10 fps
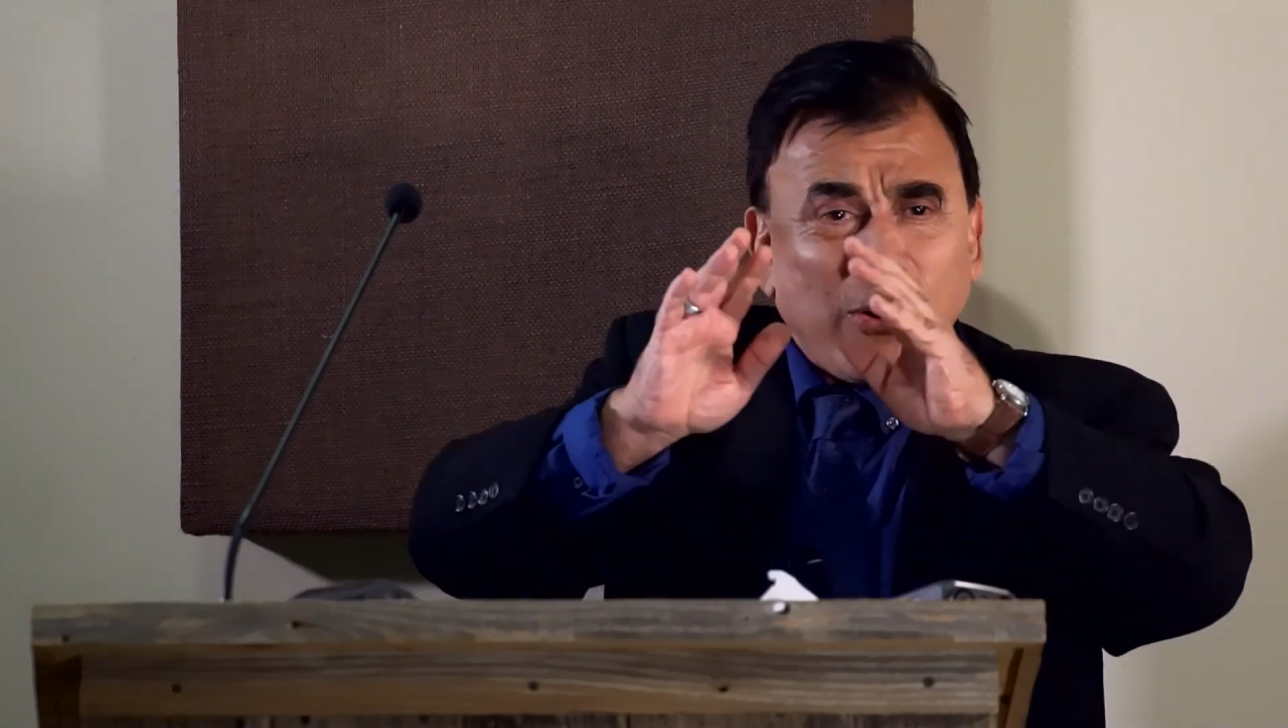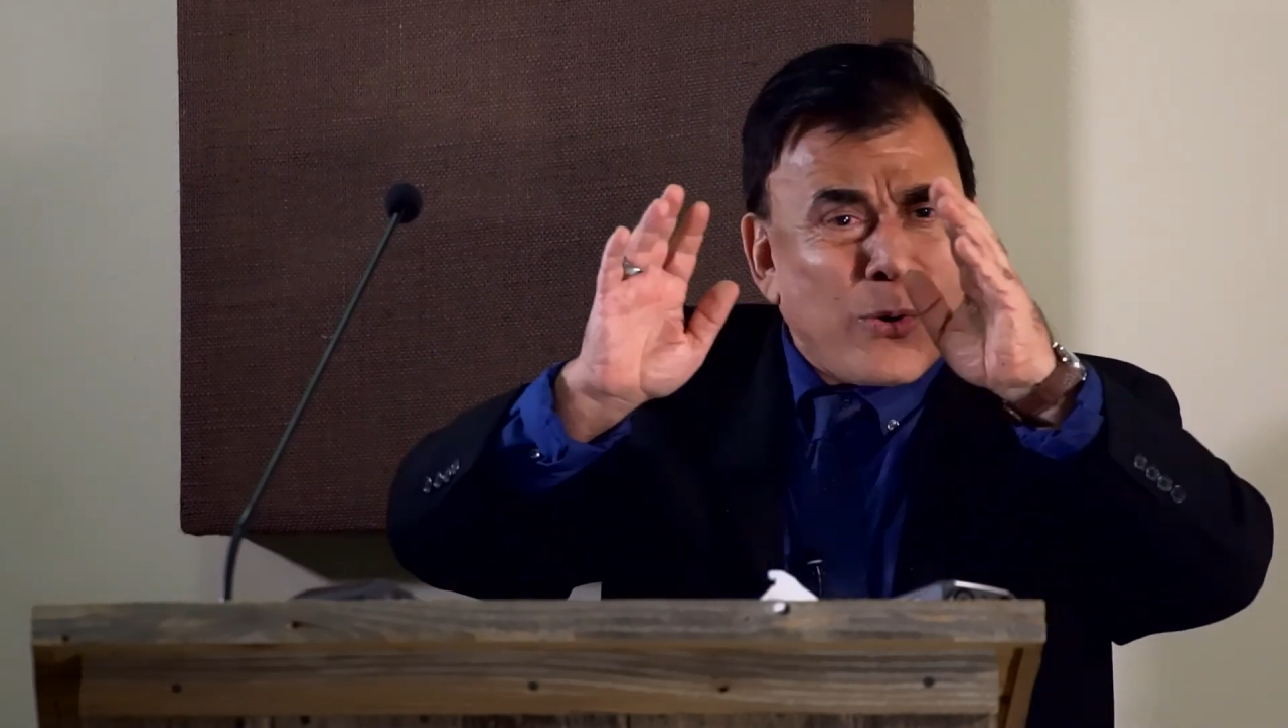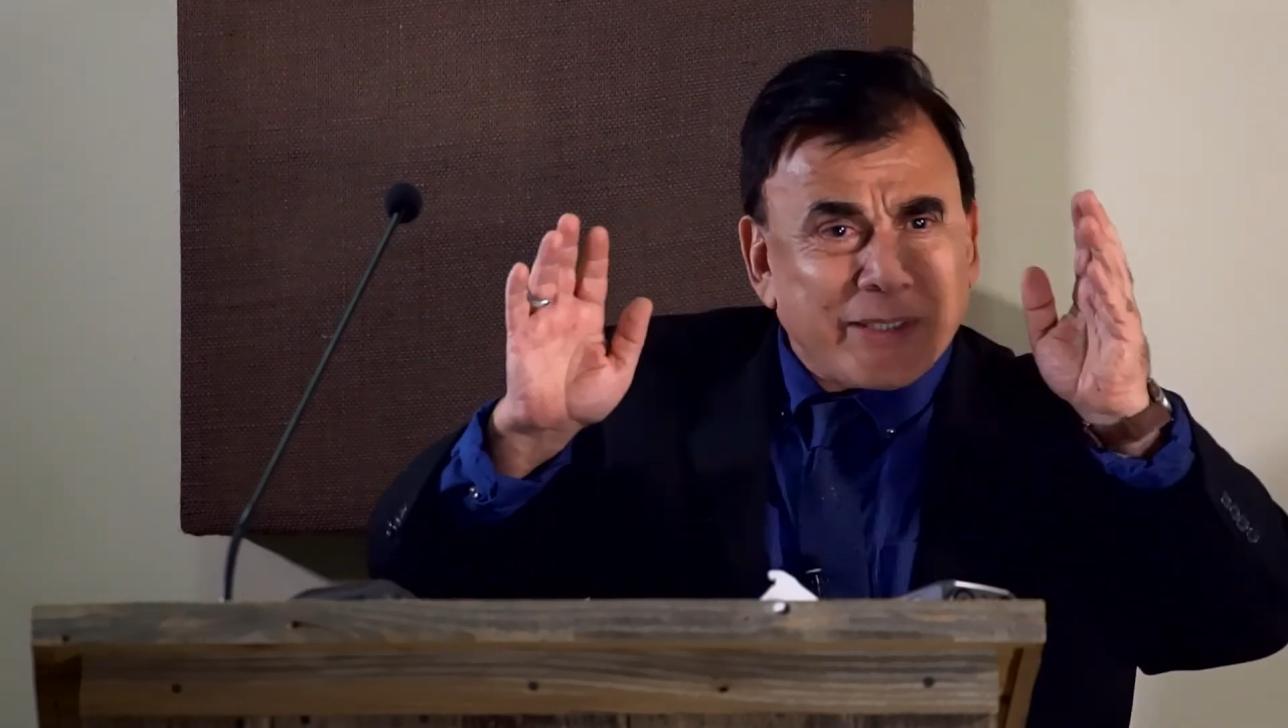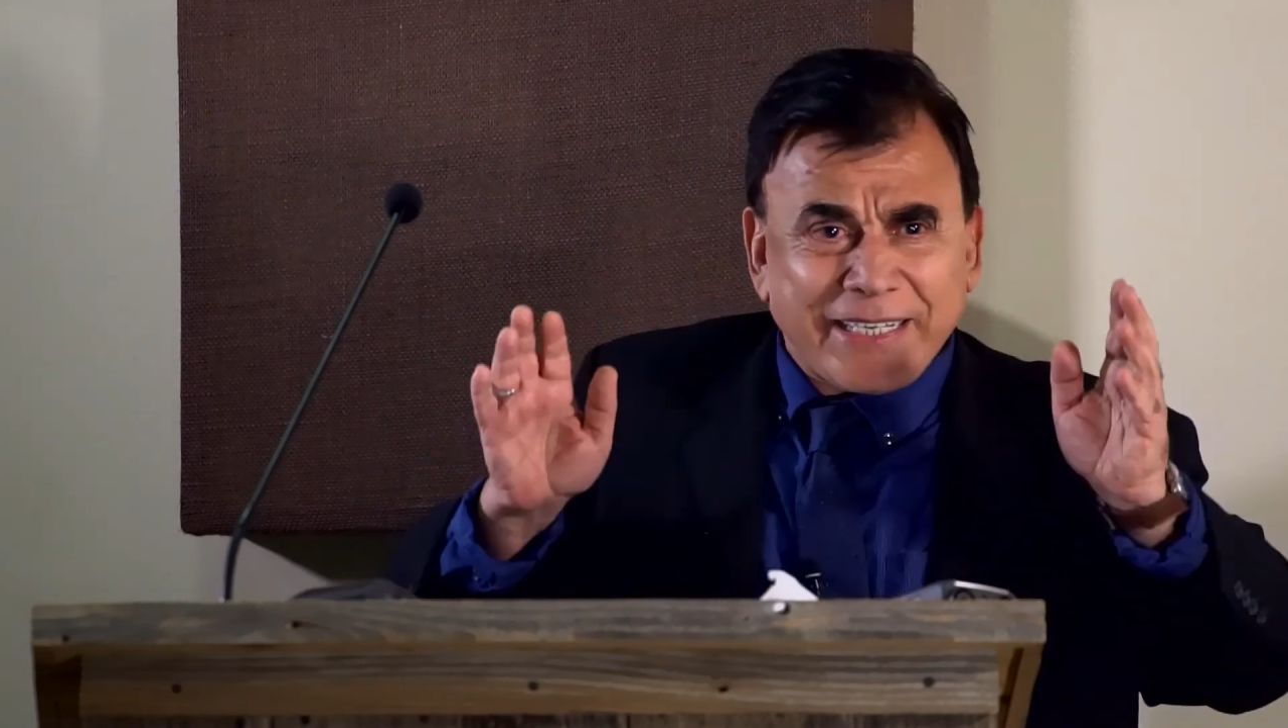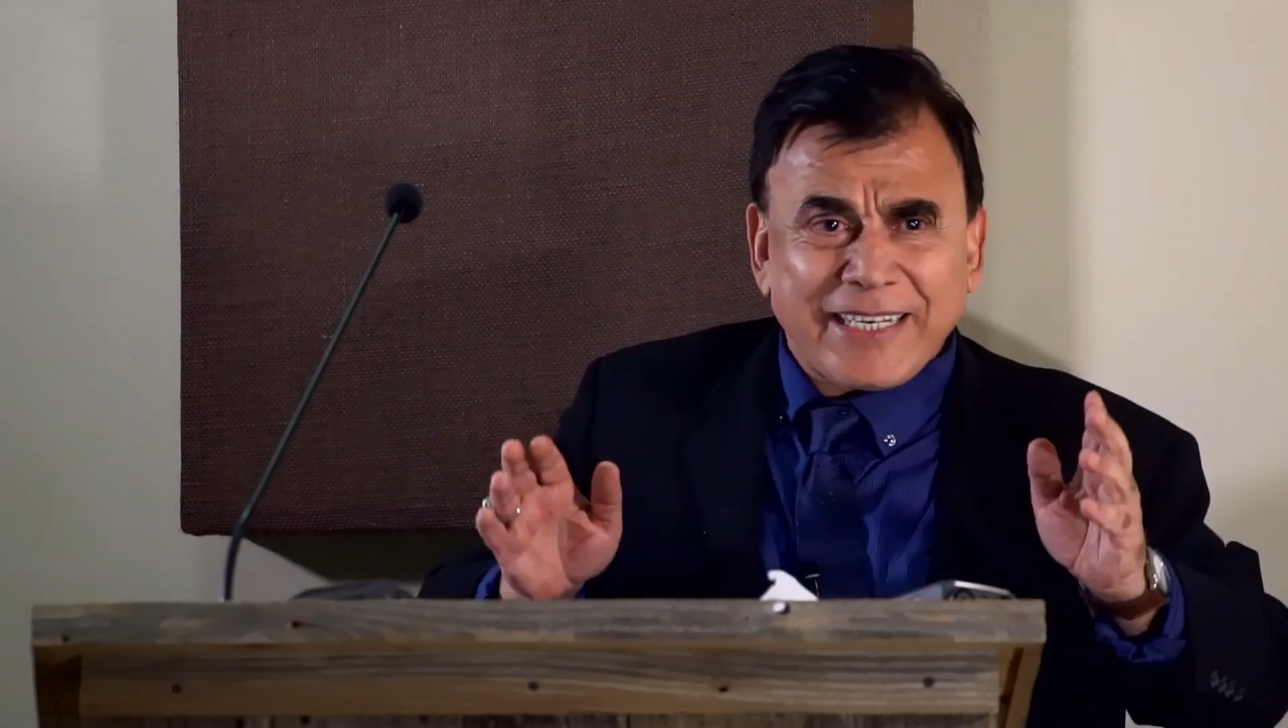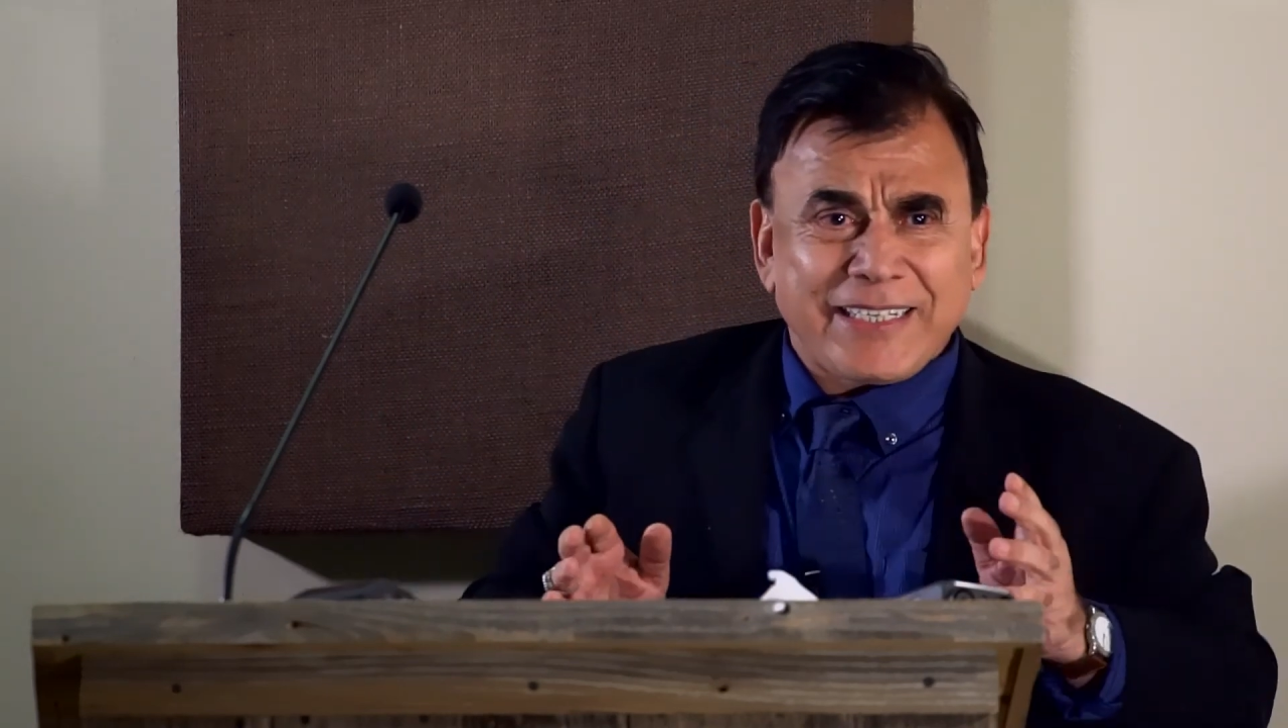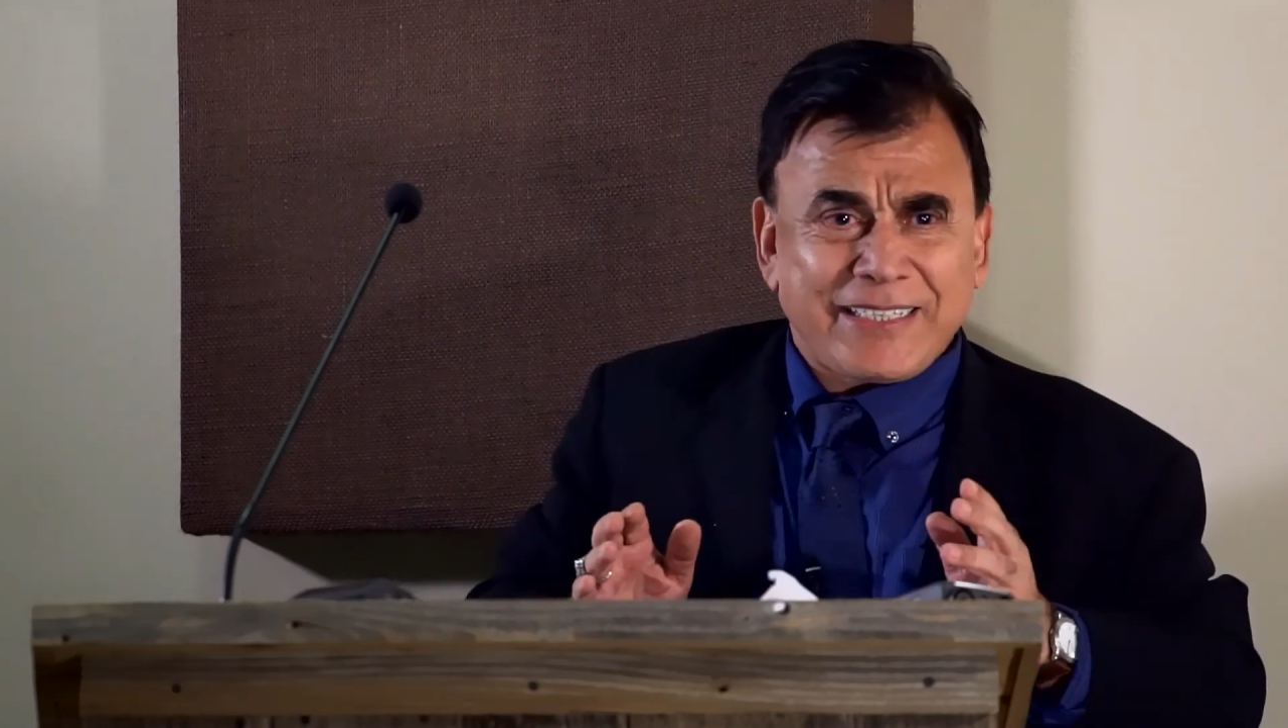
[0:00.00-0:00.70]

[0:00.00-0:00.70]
whole thing,